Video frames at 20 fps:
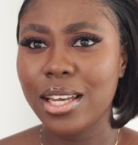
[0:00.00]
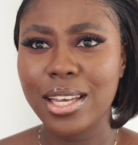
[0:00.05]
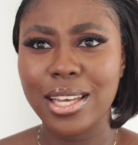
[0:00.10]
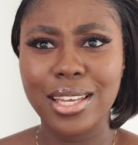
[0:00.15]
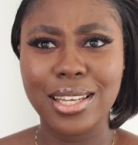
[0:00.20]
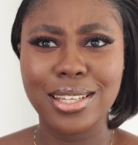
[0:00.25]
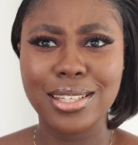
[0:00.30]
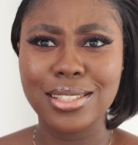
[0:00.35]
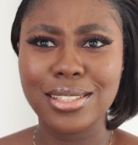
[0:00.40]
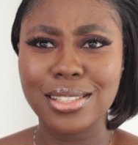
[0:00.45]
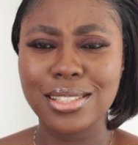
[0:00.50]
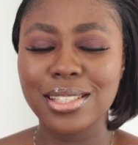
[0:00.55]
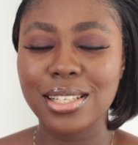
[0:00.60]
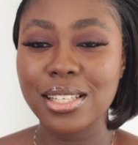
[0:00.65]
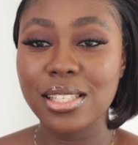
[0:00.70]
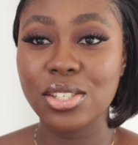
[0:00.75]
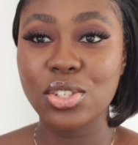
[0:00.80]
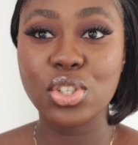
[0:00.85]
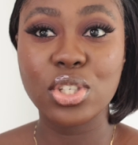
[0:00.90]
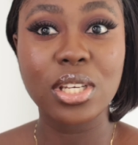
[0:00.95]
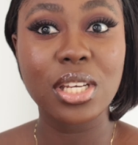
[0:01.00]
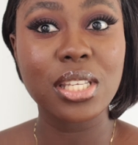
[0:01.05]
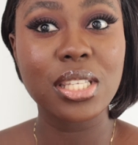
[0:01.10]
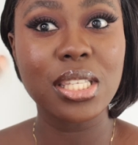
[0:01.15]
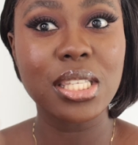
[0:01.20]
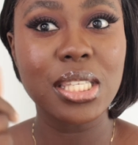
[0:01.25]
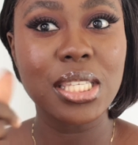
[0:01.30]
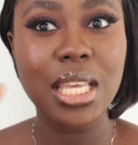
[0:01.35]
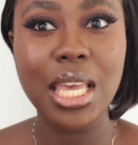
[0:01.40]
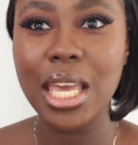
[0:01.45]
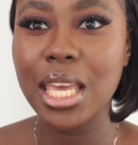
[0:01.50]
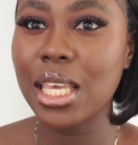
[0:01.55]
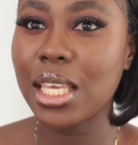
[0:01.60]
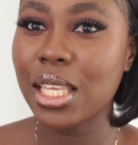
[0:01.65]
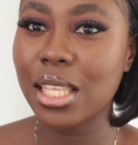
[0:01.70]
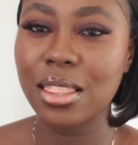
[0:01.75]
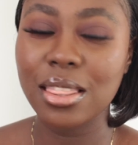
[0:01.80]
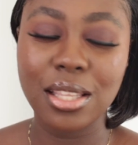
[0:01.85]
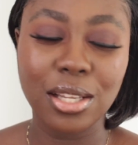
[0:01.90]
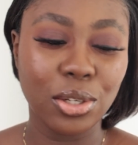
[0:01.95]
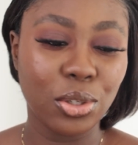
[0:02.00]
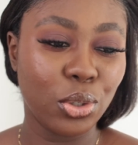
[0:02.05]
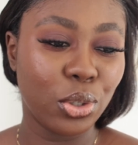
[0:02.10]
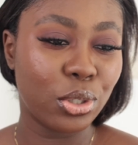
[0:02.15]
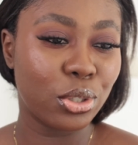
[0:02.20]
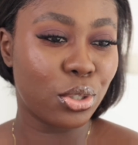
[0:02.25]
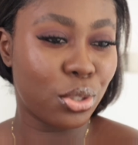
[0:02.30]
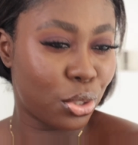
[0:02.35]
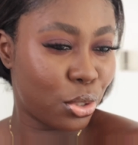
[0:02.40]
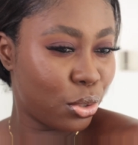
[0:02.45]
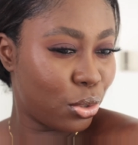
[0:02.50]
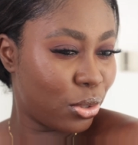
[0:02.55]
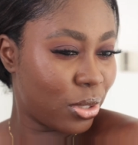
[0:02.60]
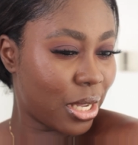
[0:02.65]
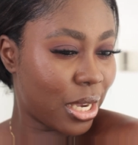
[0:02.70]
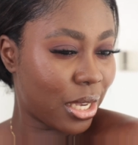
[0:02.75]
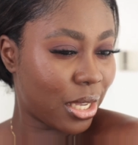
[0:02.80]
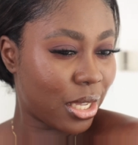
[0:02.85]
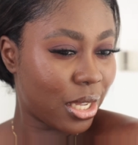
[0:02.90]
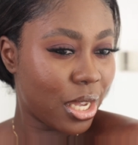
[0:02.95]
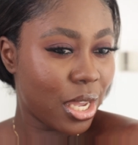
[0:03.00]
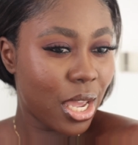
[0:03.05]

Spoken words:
and it's just taking the look to like